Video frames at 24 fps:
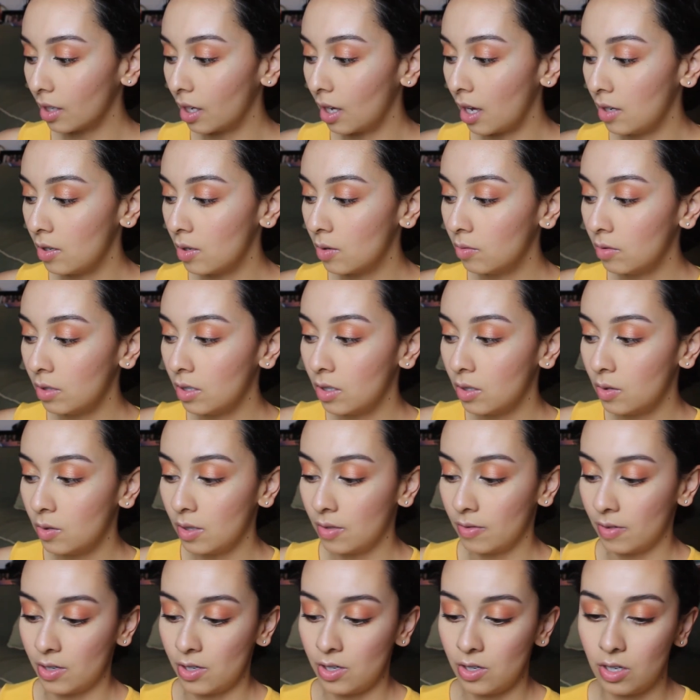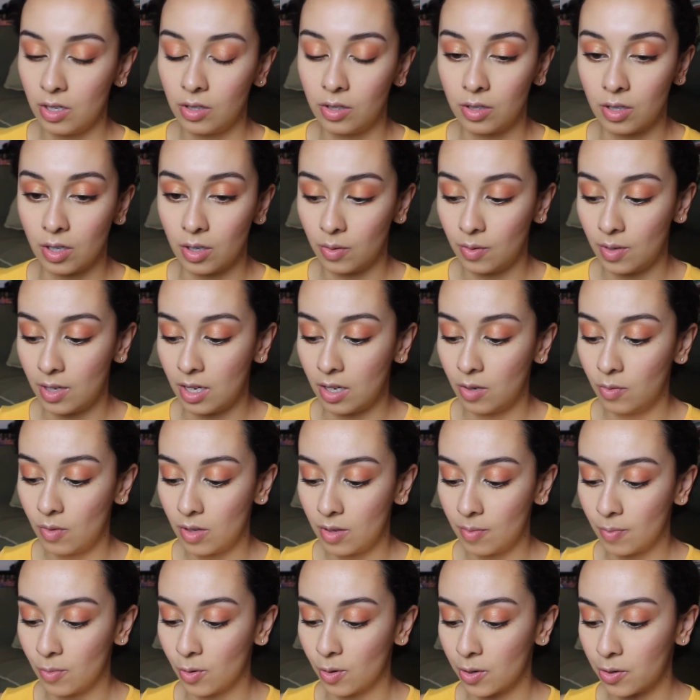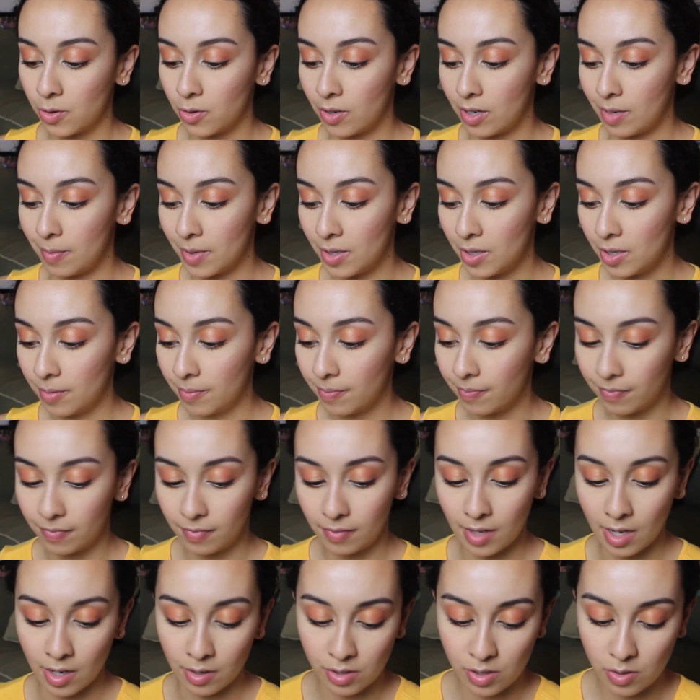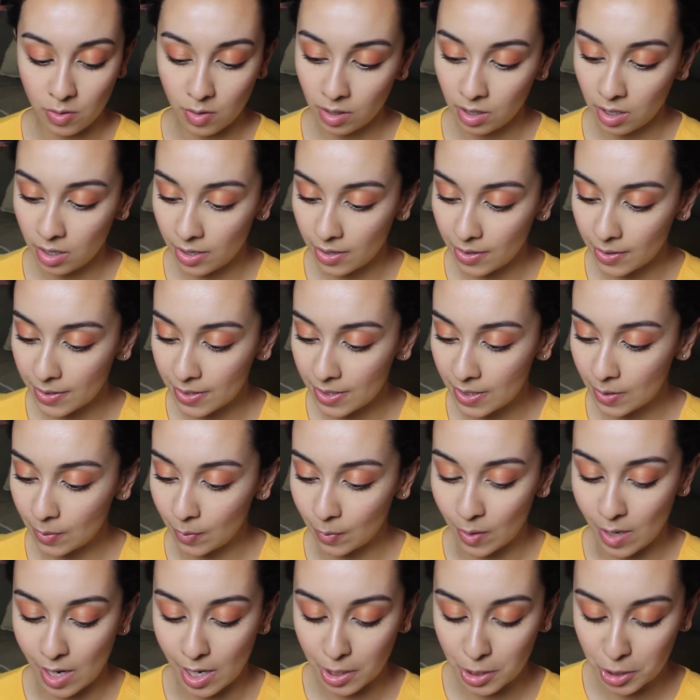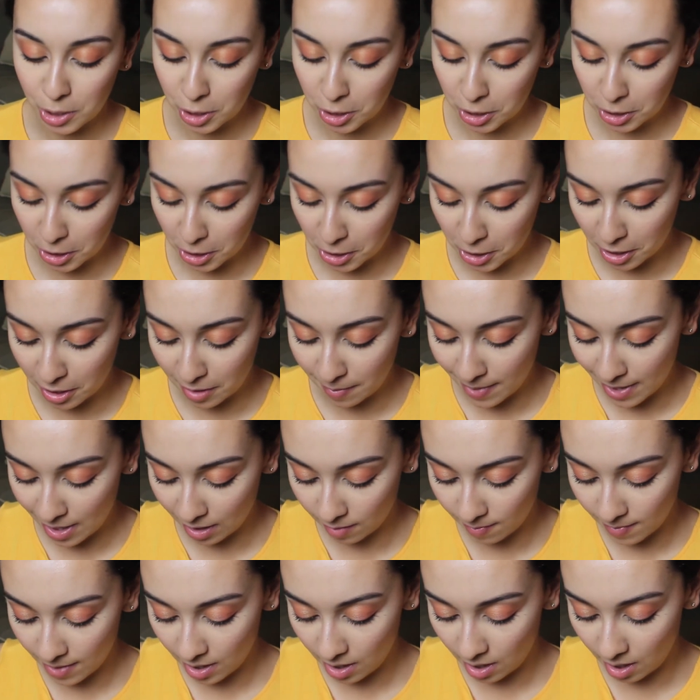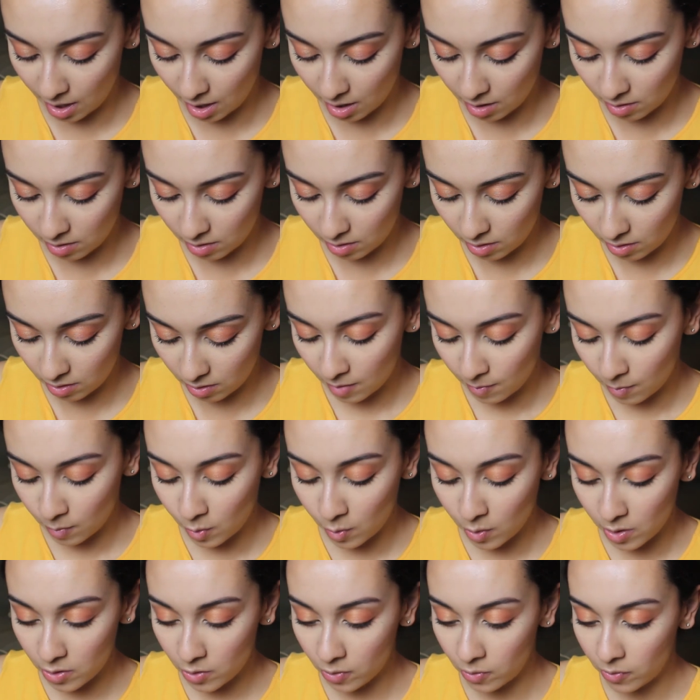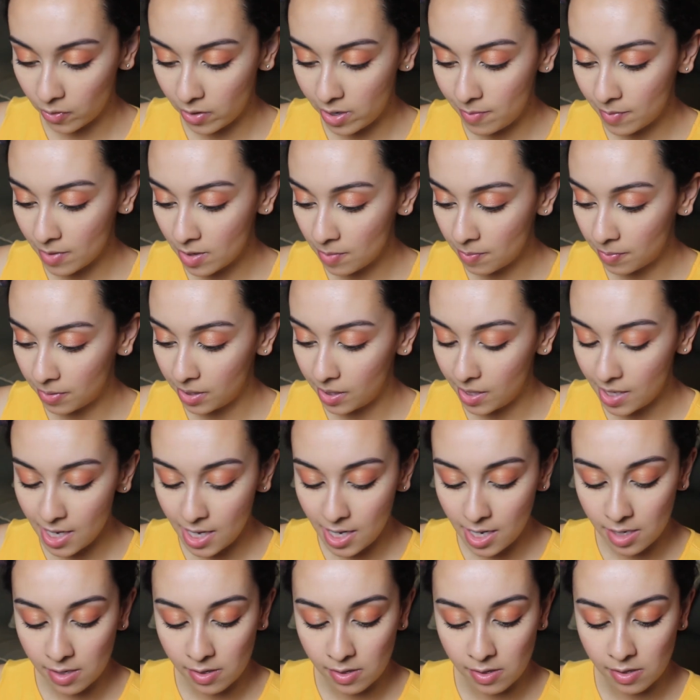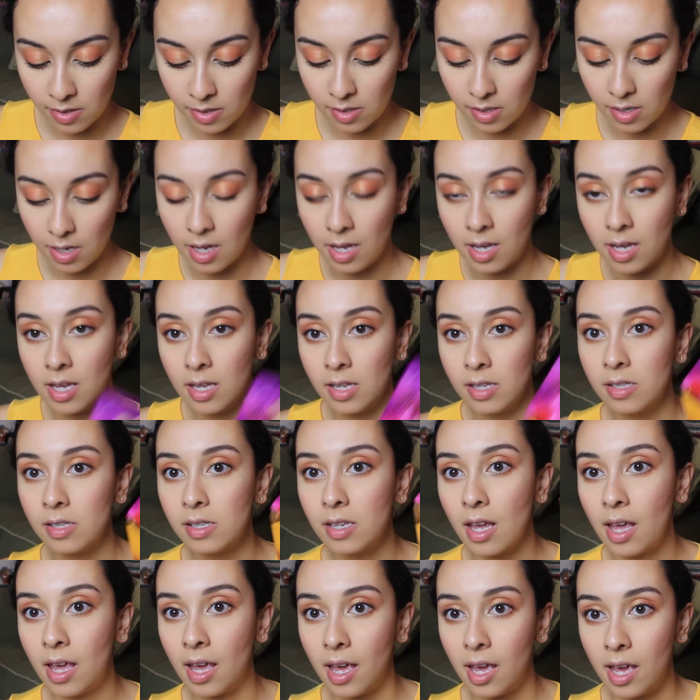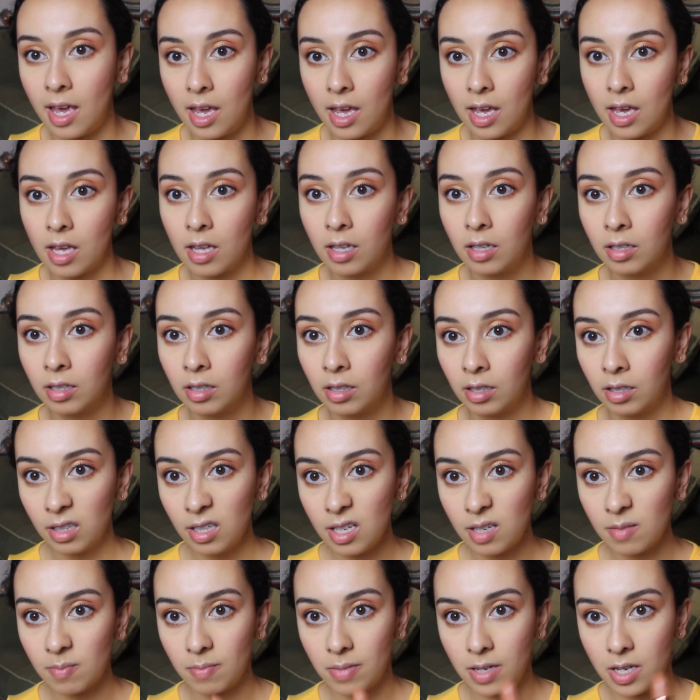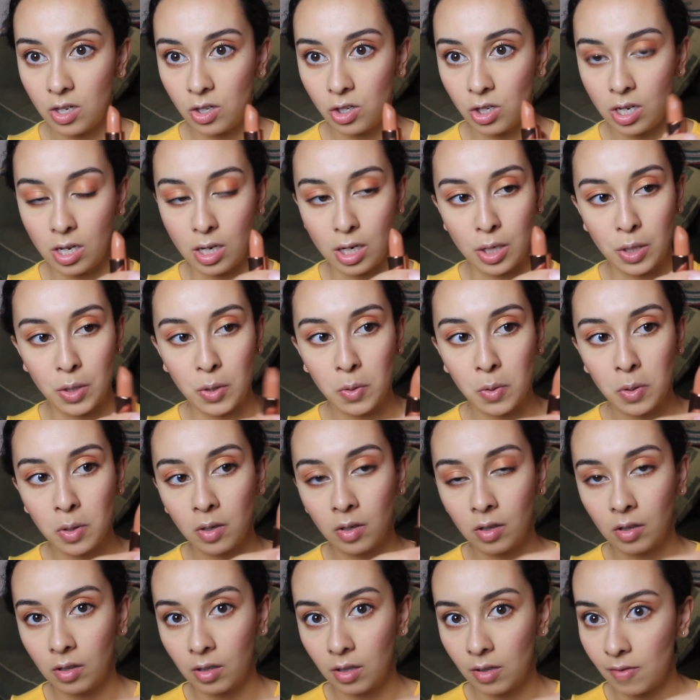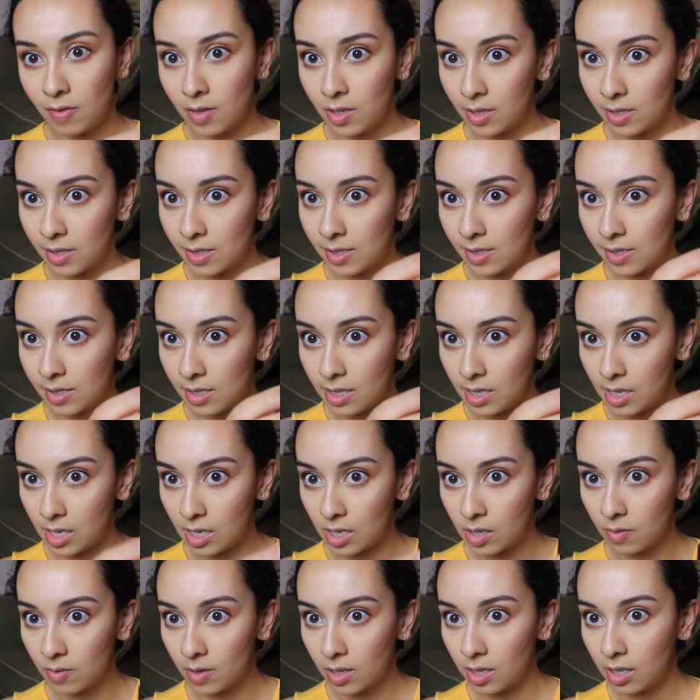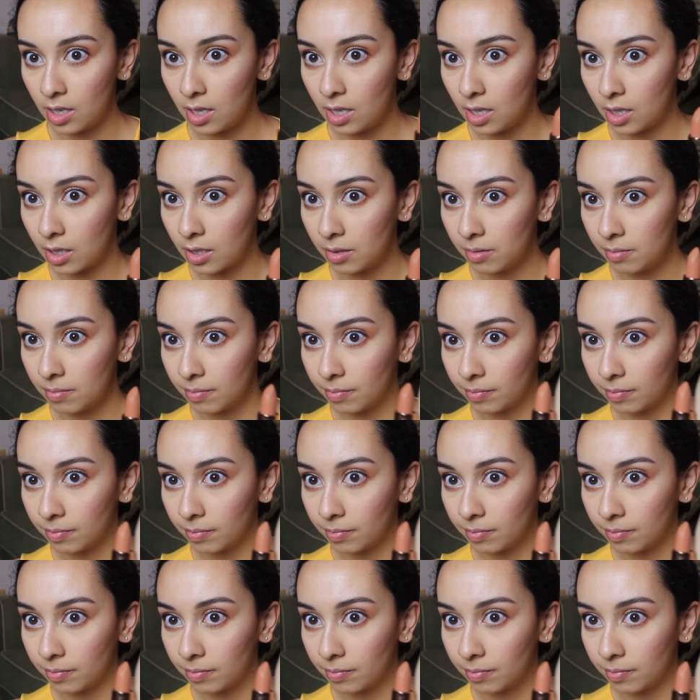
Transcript: I don't know if I should go in with more creamer. I'll do a little swatch on the back of my hand. More creamer, please, is a like peachy nude. You can see right here.